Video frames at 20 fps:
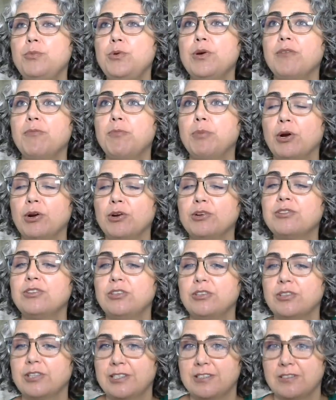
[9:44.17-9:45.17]
have
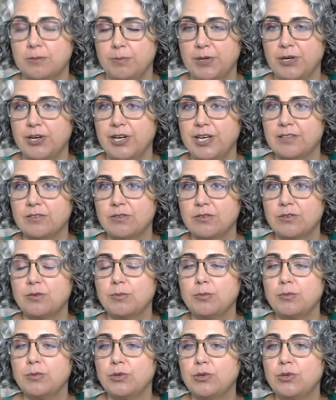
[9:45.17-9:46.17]
personal experience,
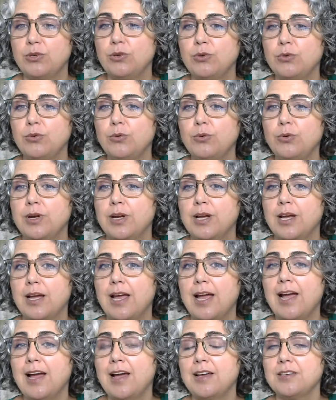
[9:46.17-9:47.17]
you
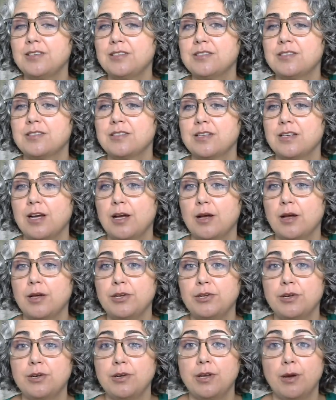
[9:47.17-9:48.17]
as
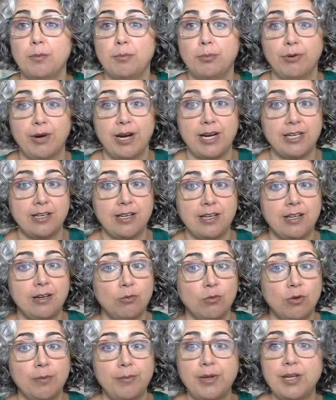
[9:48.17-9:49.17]
a pregnant
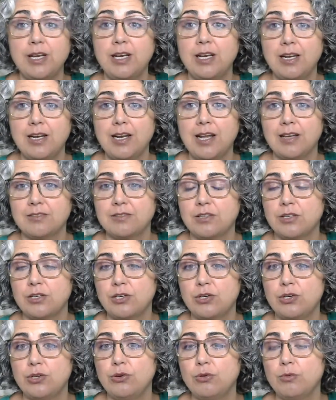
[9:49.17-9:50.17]
woman, as a
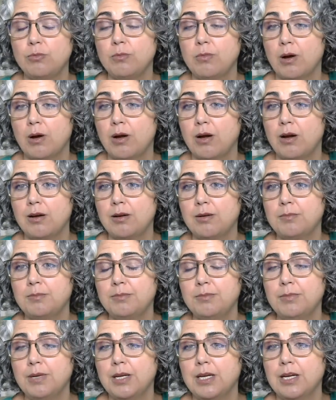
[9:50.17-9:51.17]
new
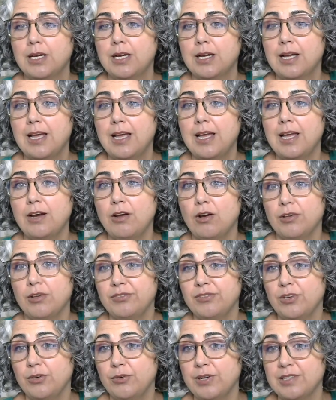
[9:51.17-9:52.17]
mom, and
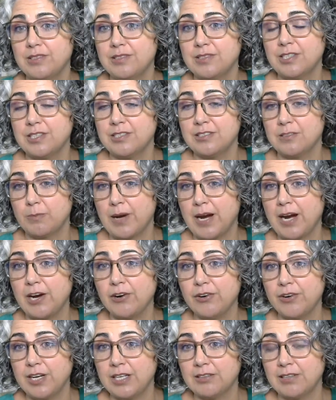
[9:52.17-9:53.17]
also as an
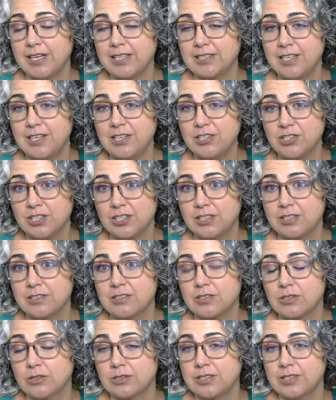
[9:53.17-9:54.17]
aspiring lactation
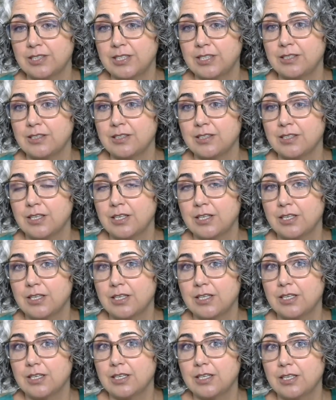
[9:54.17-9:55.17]
consultant,
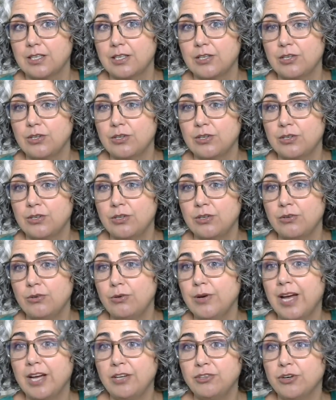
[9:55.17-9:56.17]

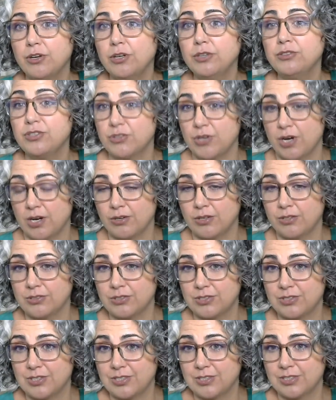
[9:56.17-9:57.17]
you had your own
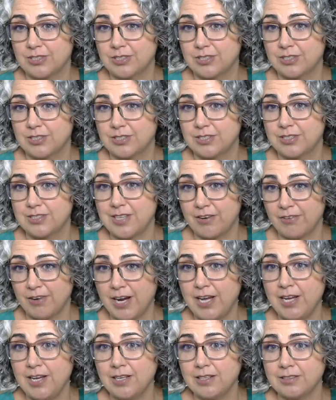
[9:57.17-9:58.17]
struggles. Is that
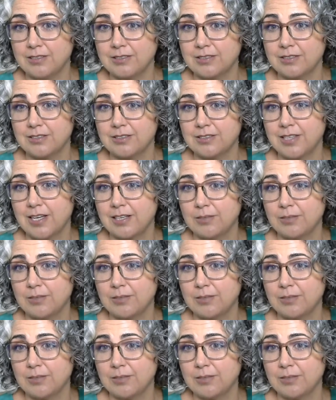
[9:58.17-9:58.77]
right? Is that